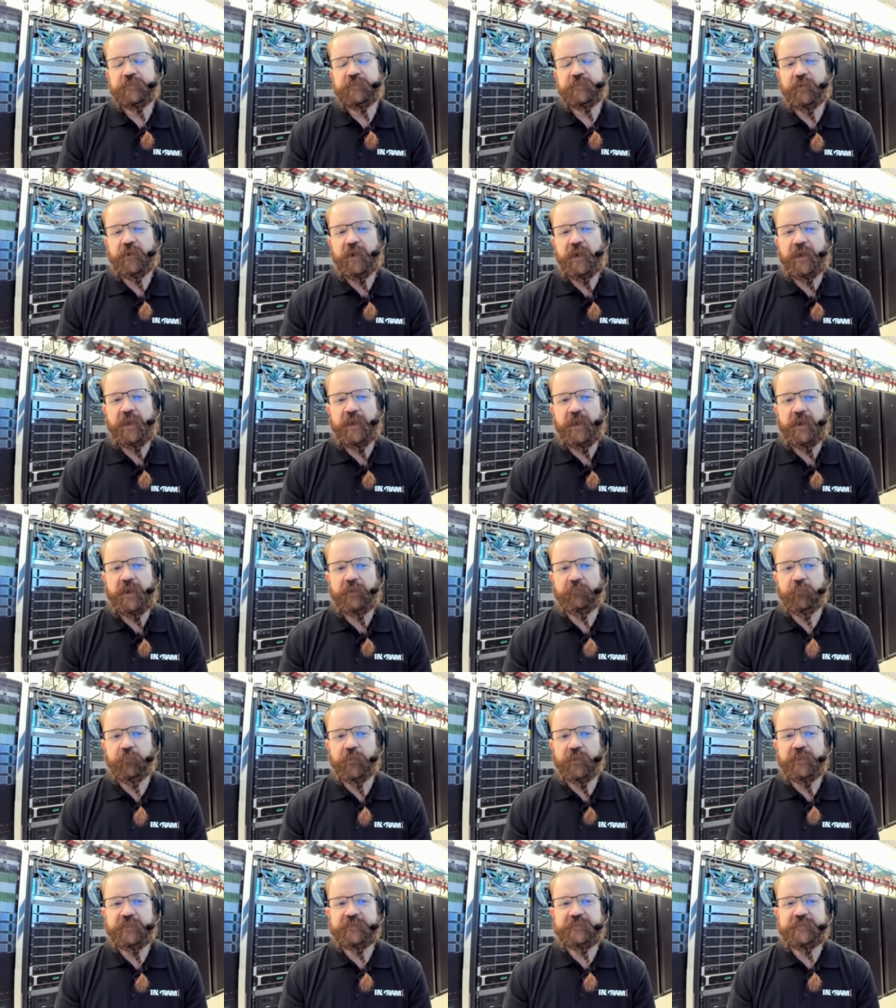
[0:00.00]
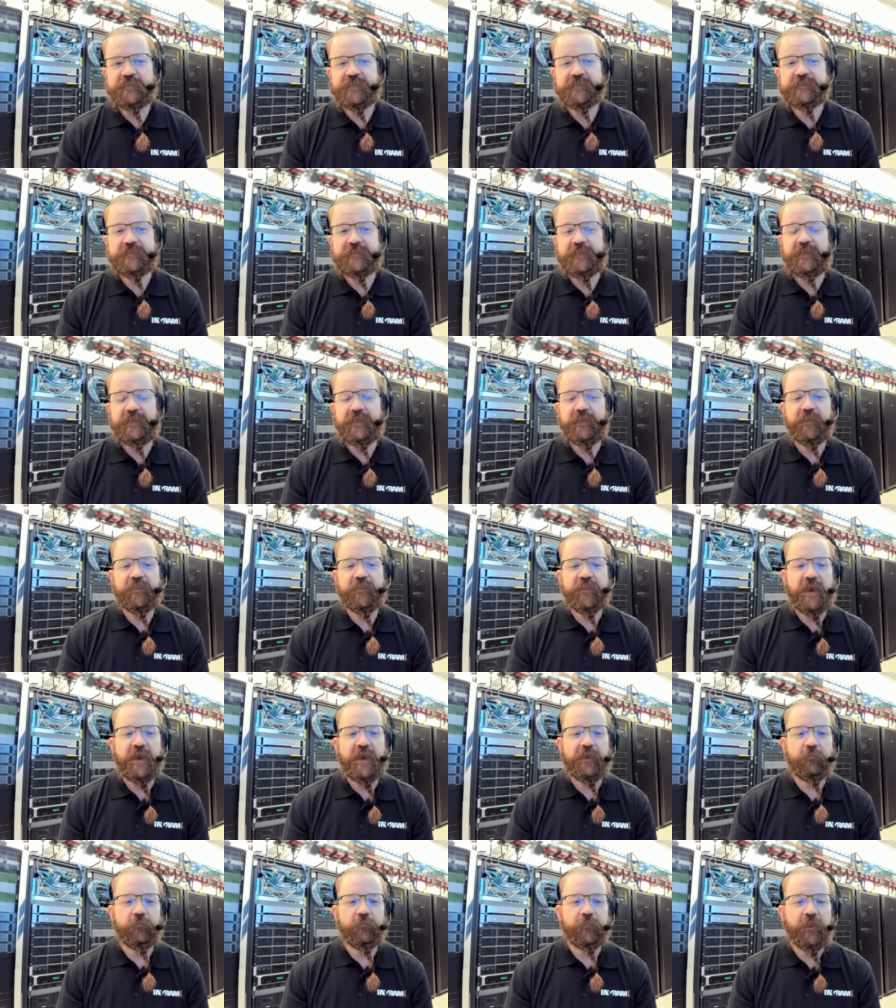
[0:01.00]
So I really see
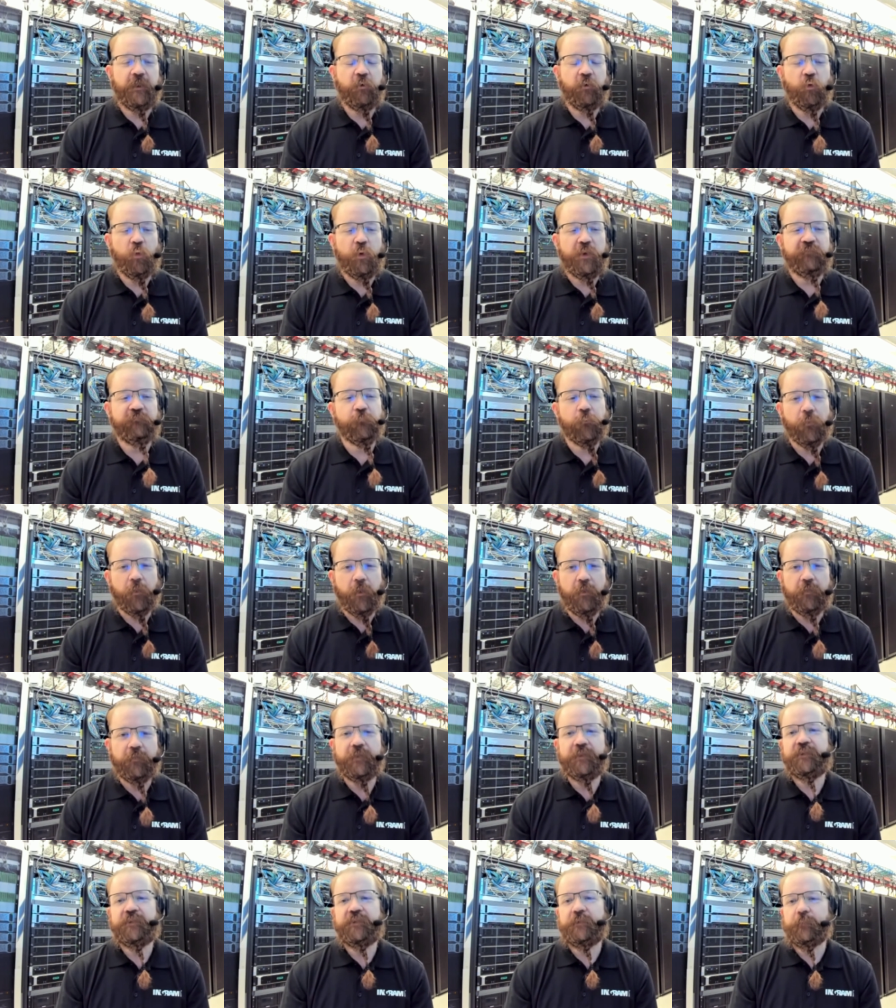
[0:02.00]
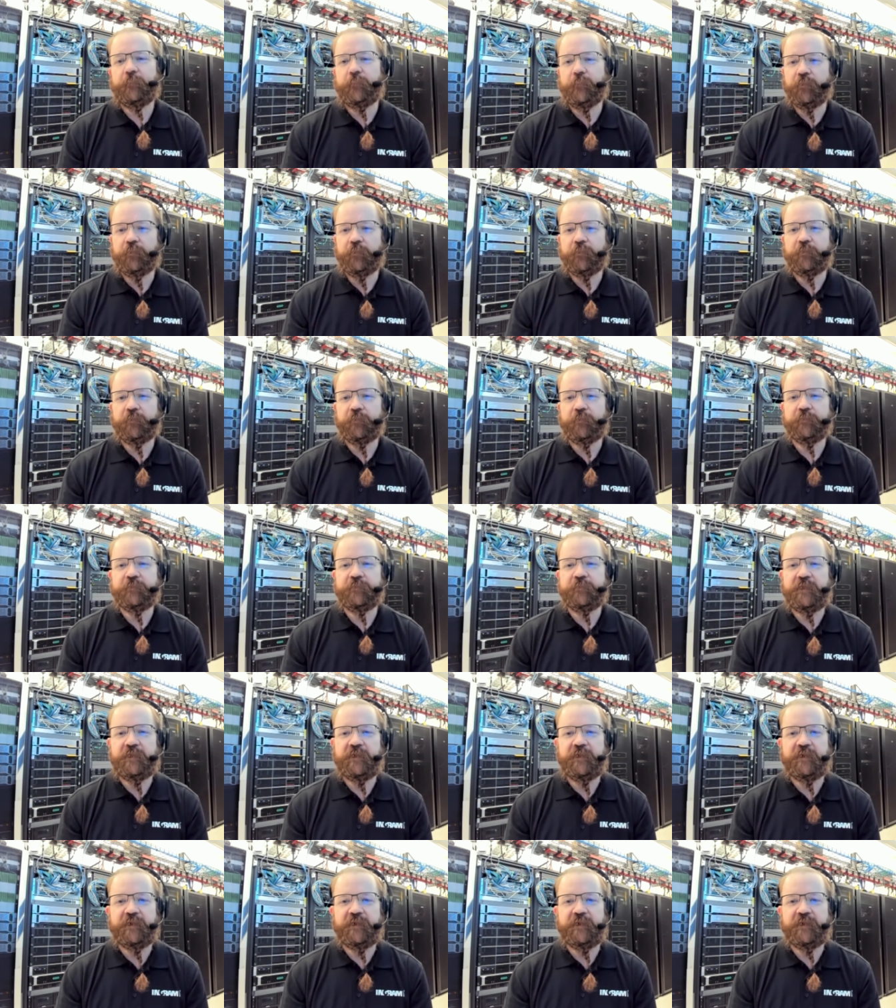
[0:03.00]
that, we've broken the mold